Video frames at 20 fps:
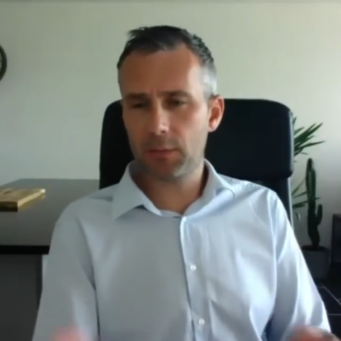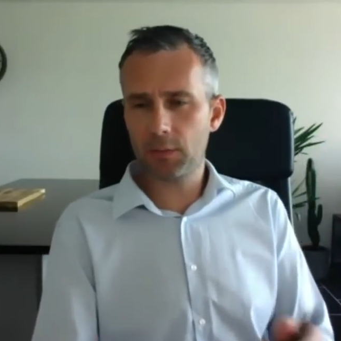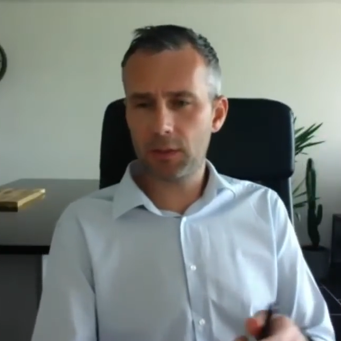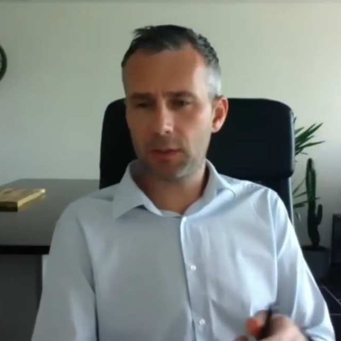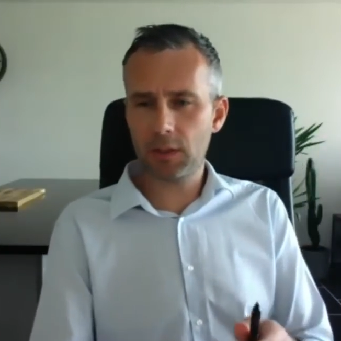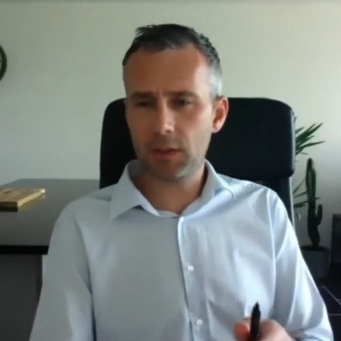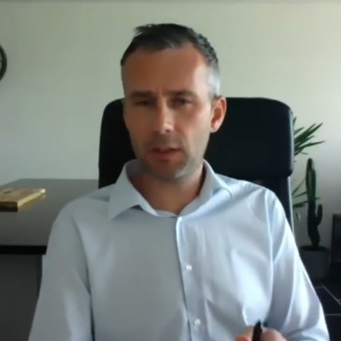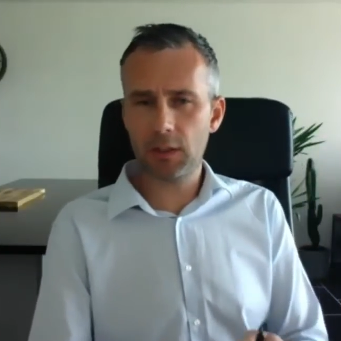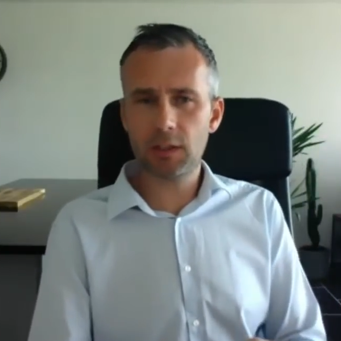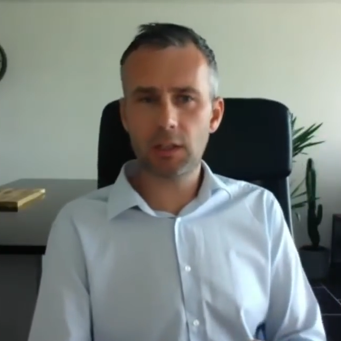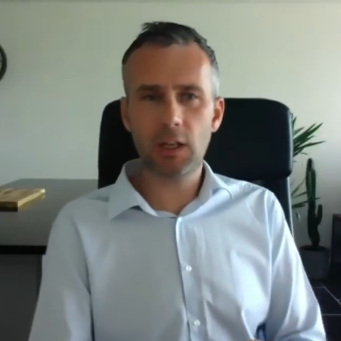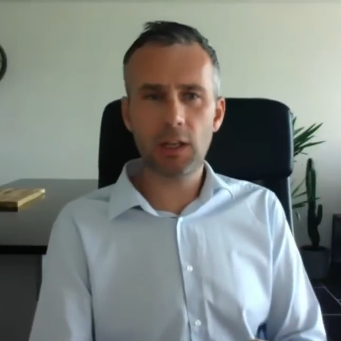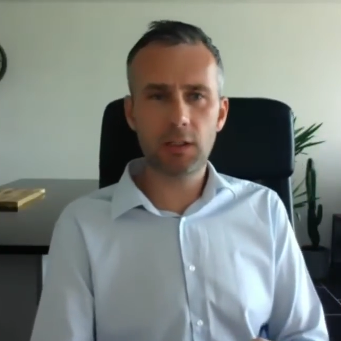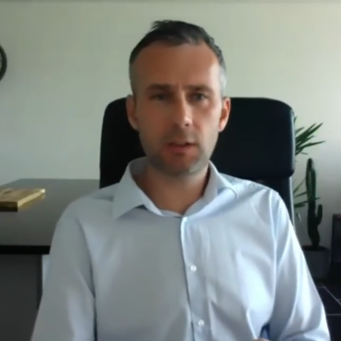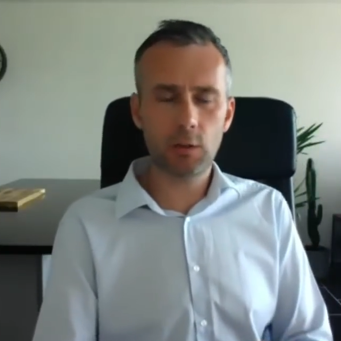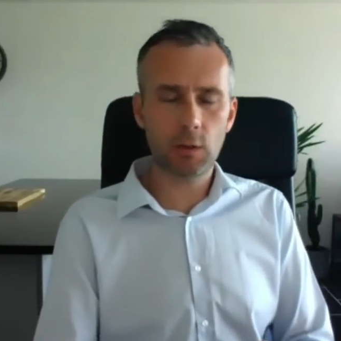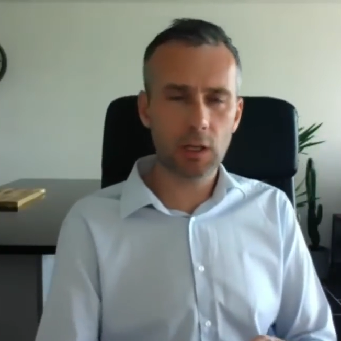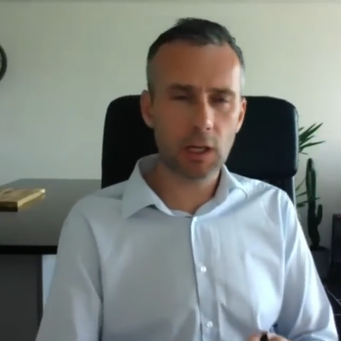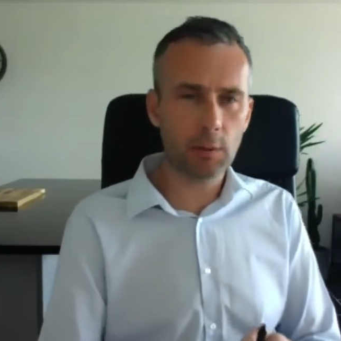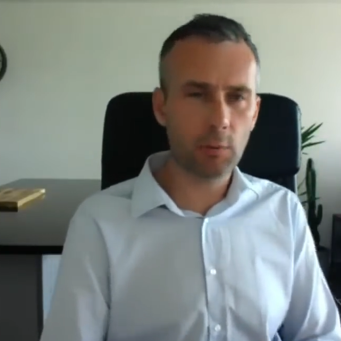I'm just going to turn
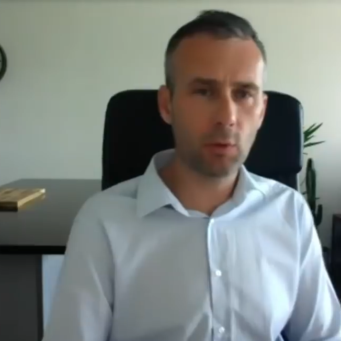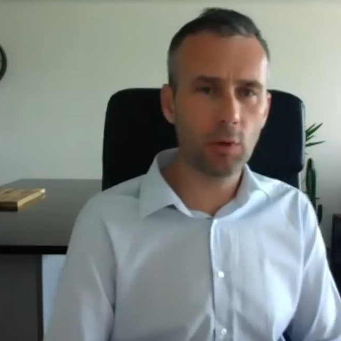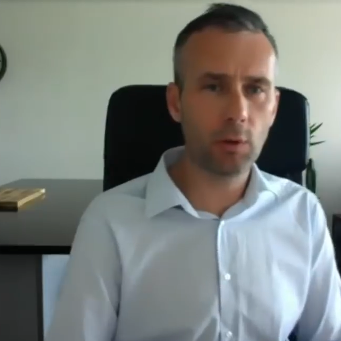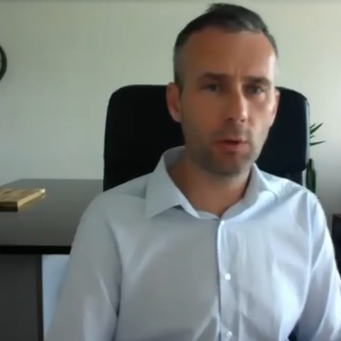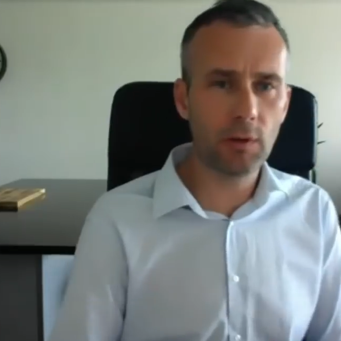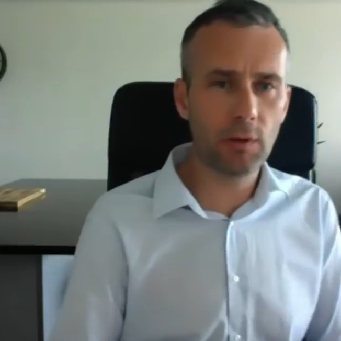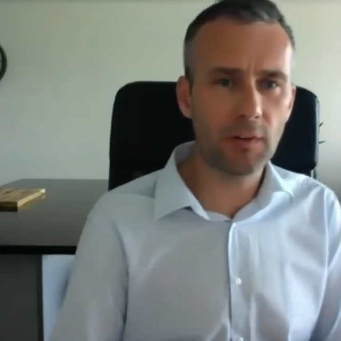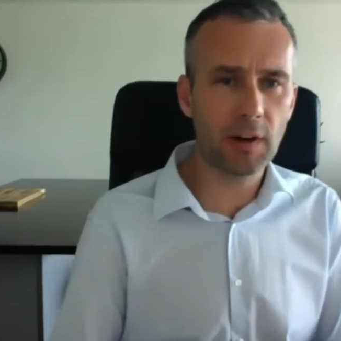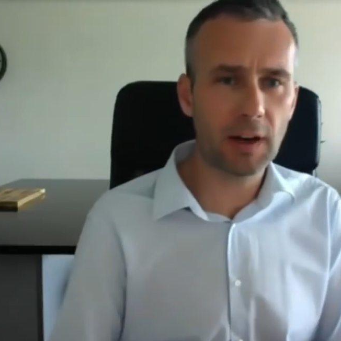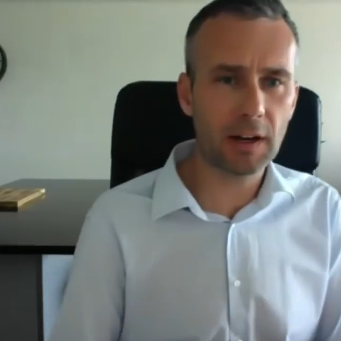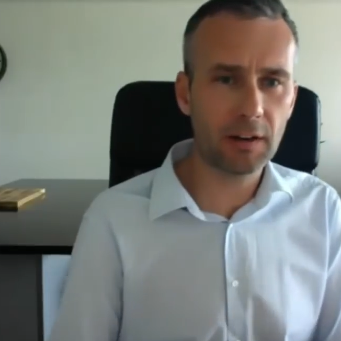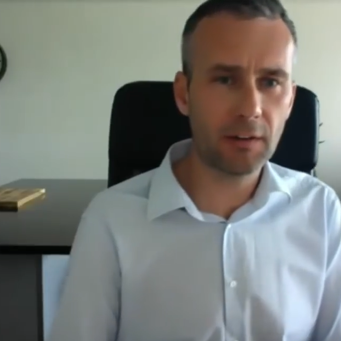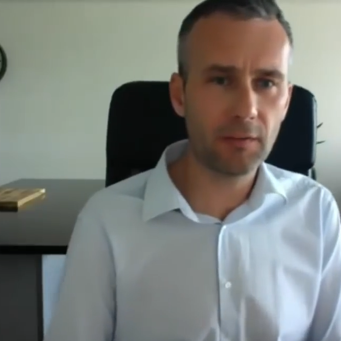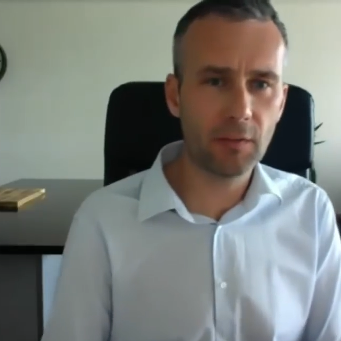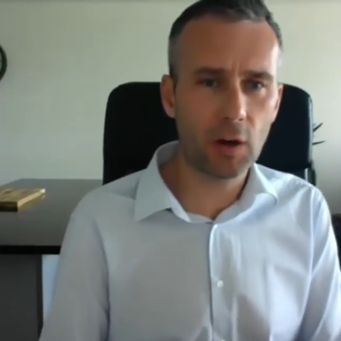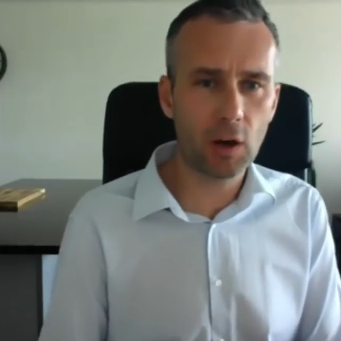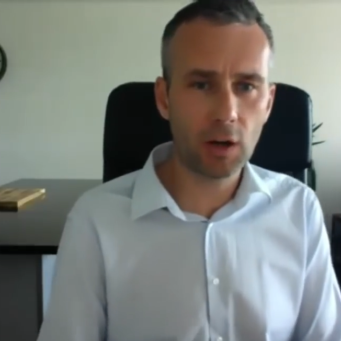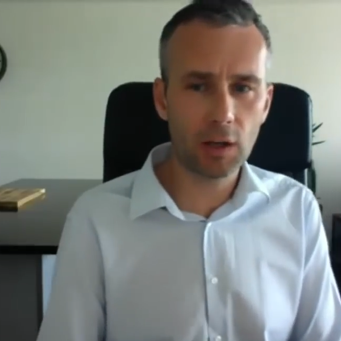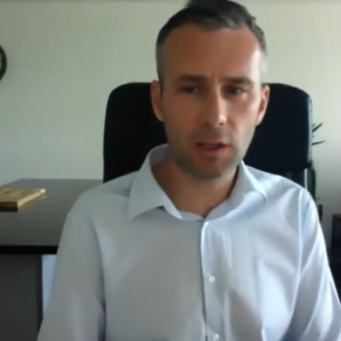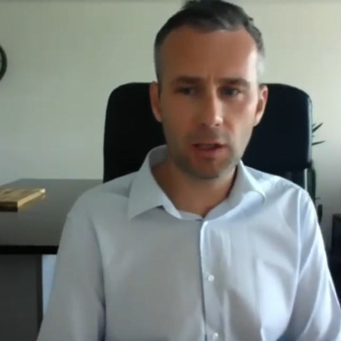to a couple that we've had in
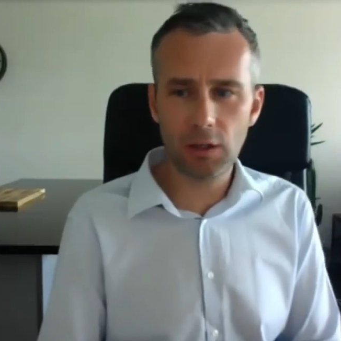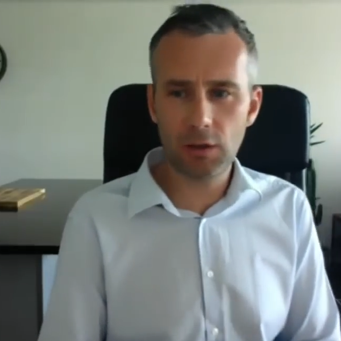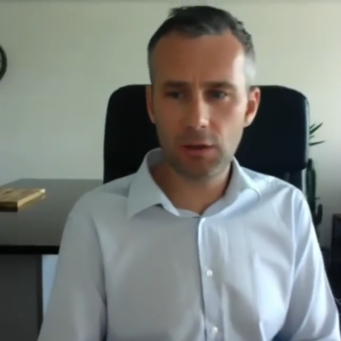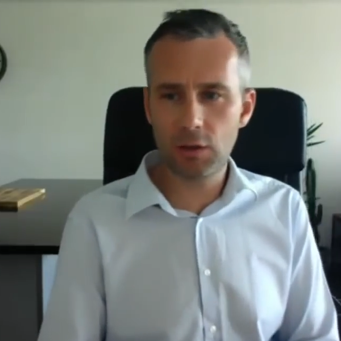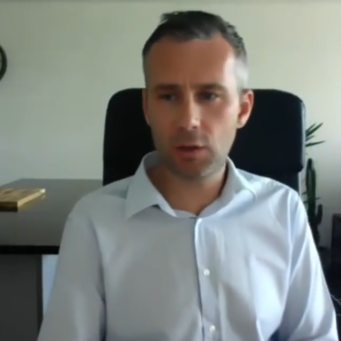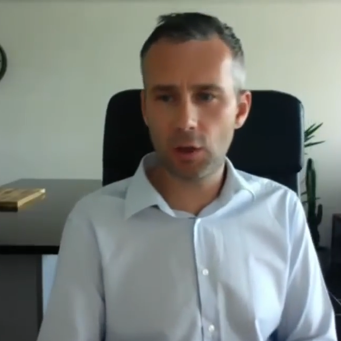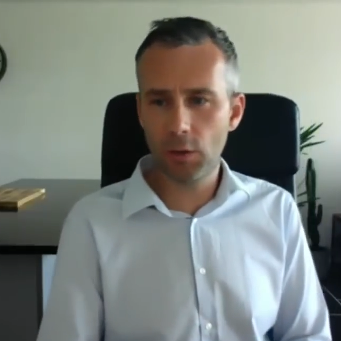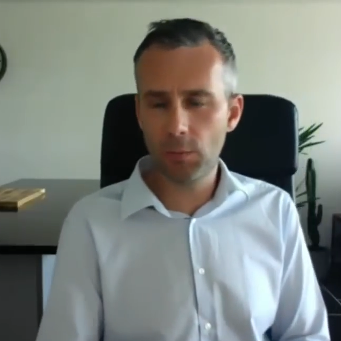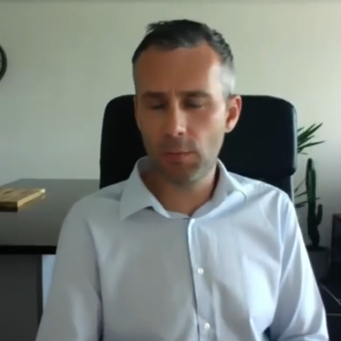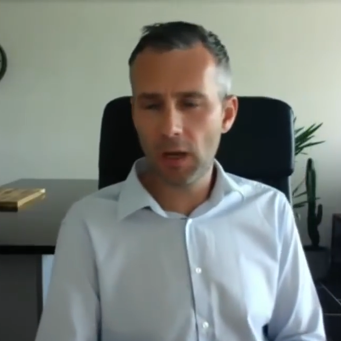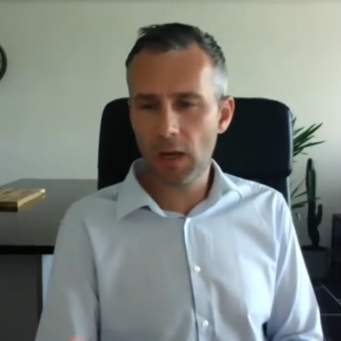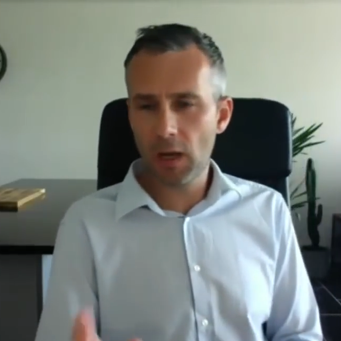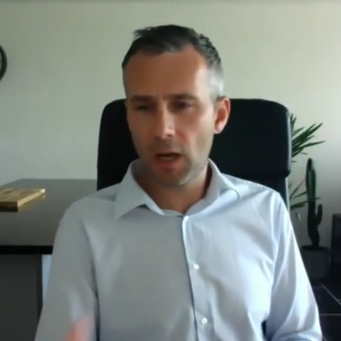via YouTube.